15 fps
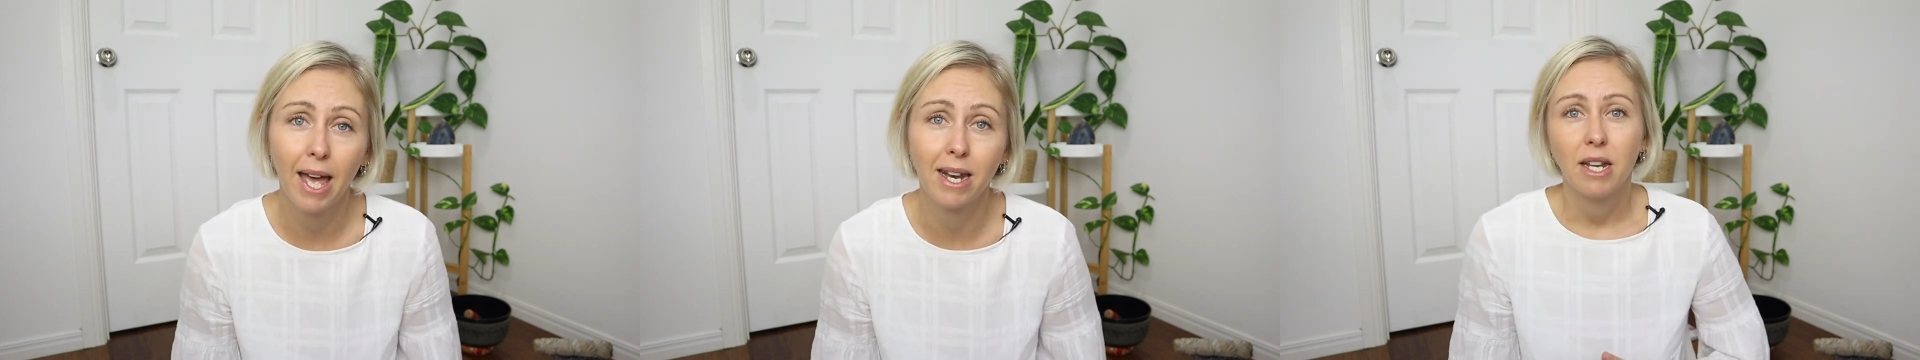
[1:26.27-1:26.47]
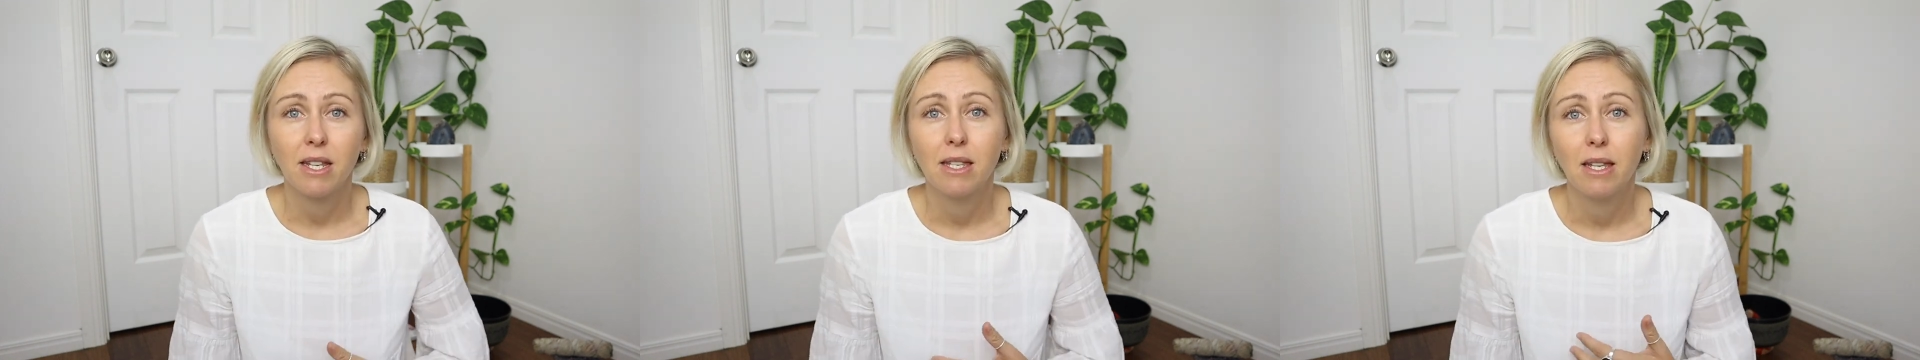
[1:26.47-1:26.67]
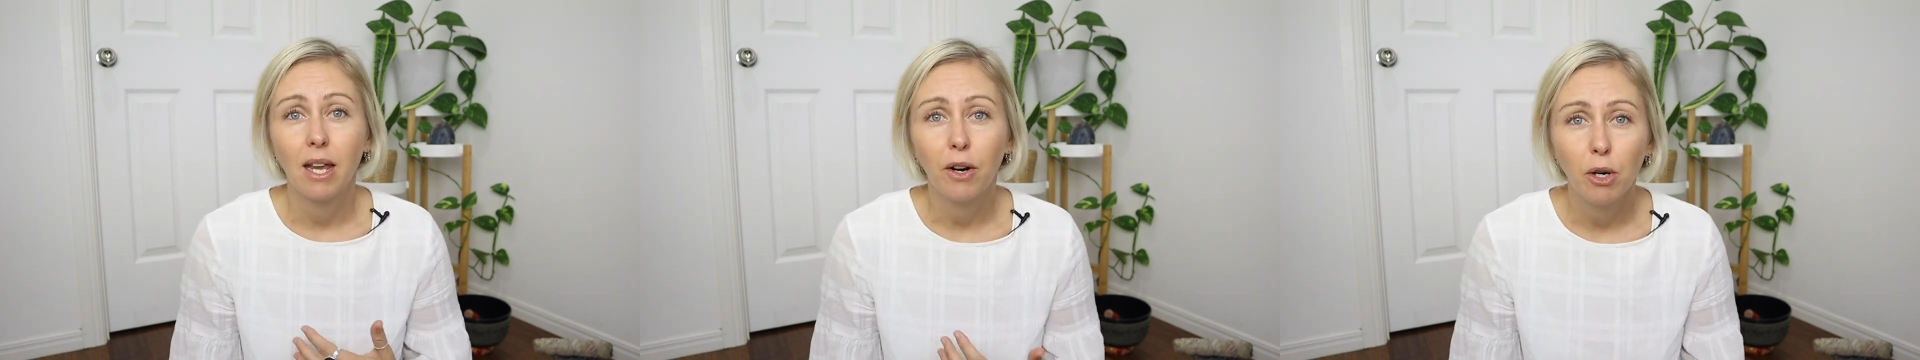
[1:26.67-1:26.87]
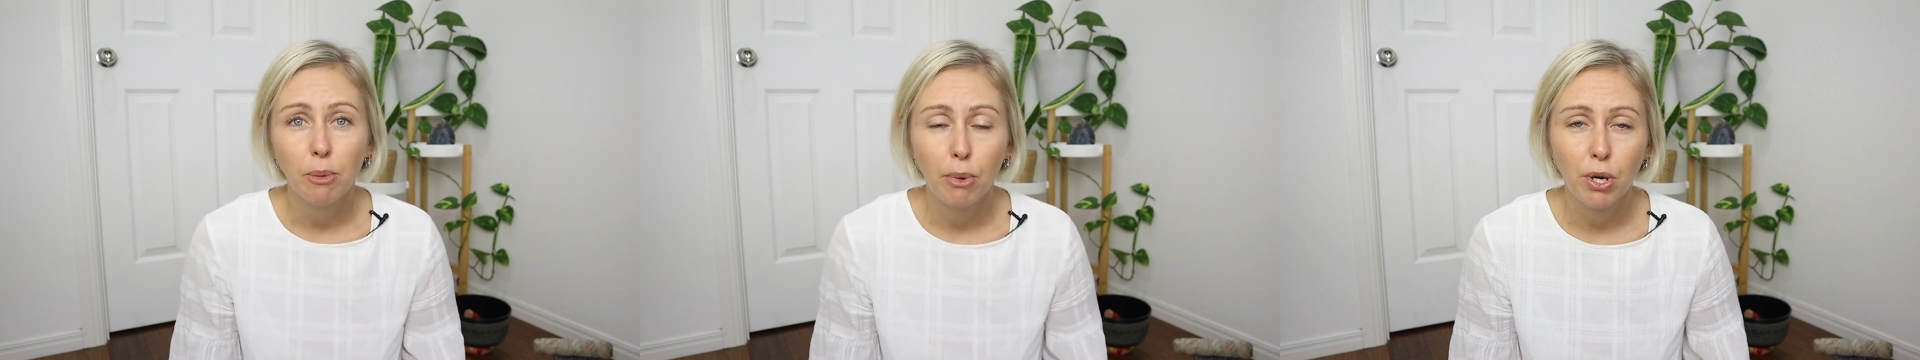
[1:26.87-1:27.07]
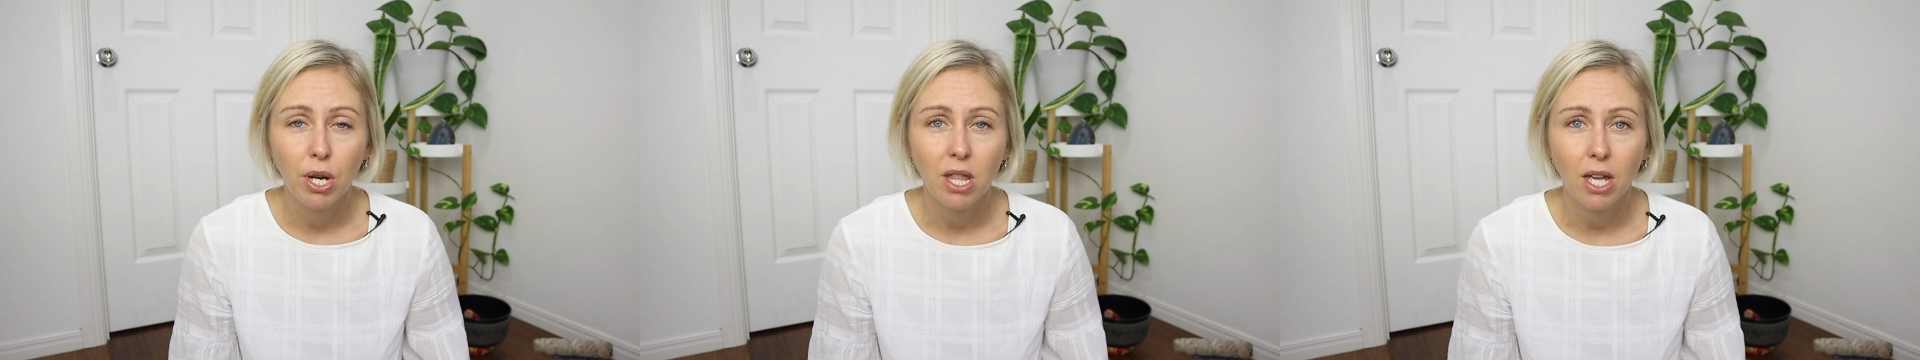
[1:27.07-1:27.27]
and a
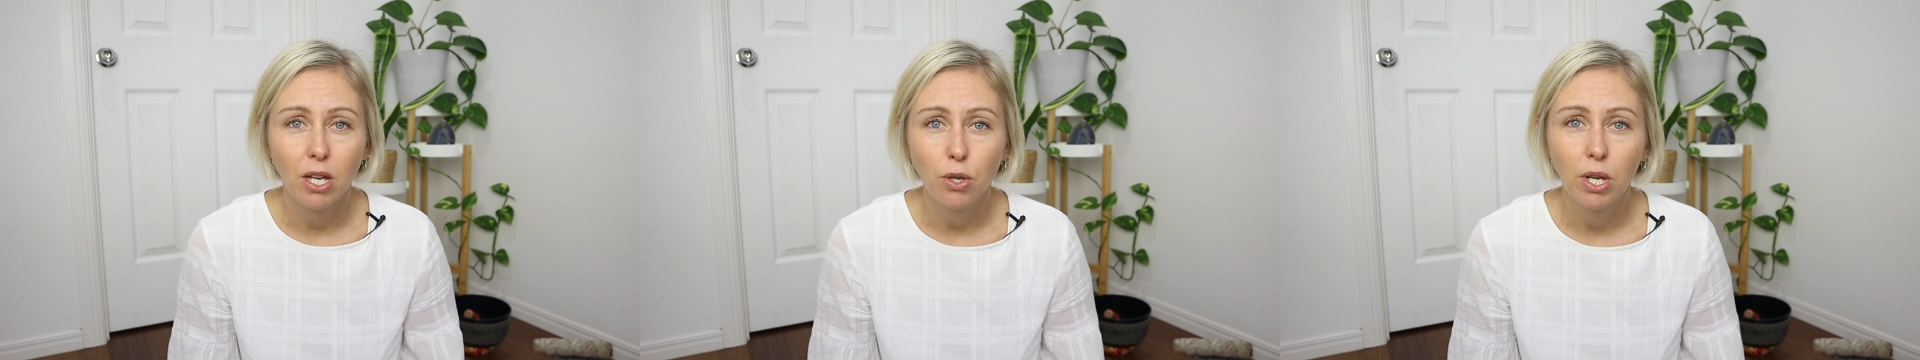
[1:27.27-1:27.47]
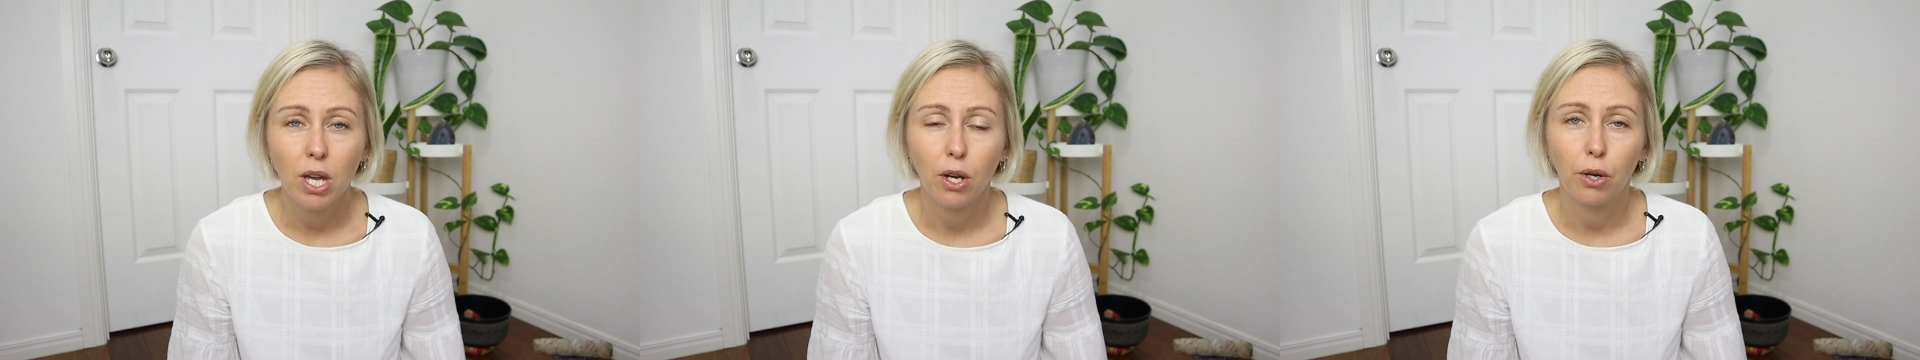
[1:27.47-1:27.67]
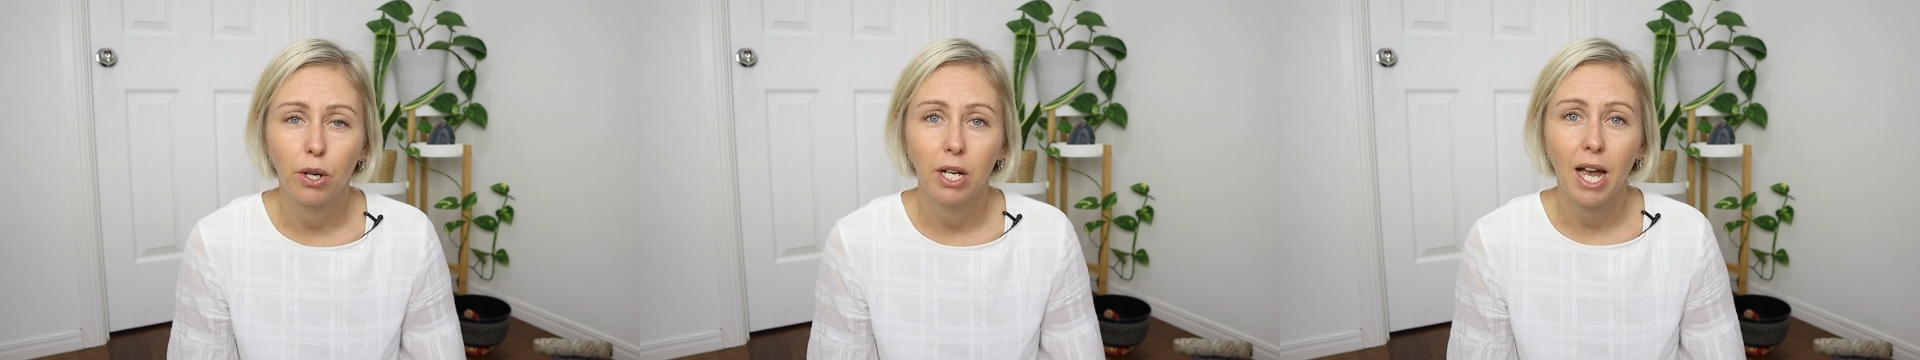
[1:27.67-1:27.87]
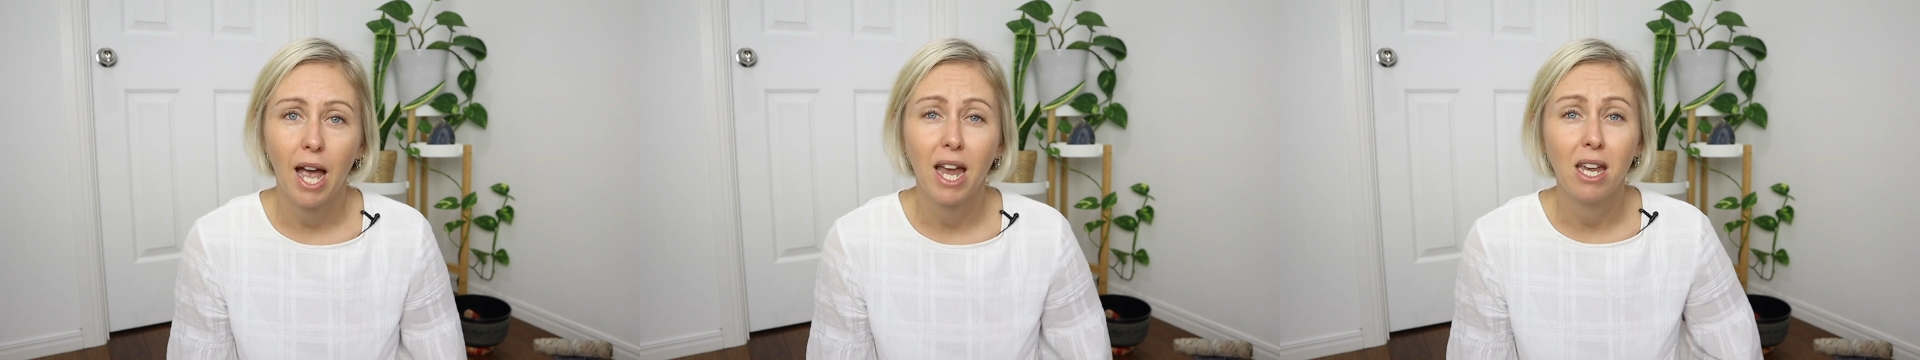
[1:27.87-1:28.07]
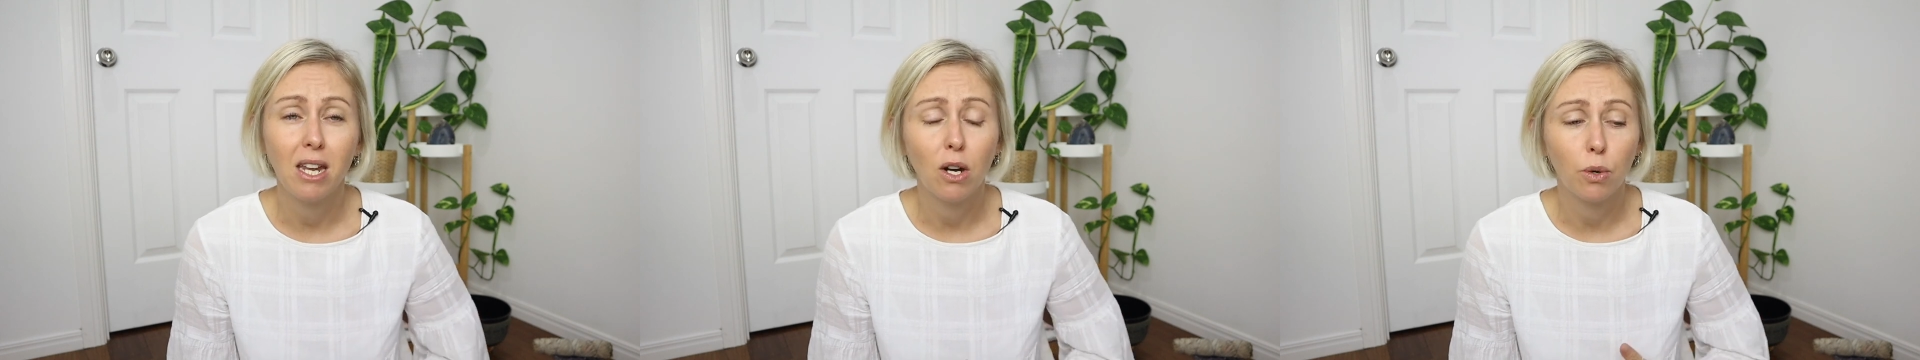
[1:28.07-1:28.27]
ceremony that you can create,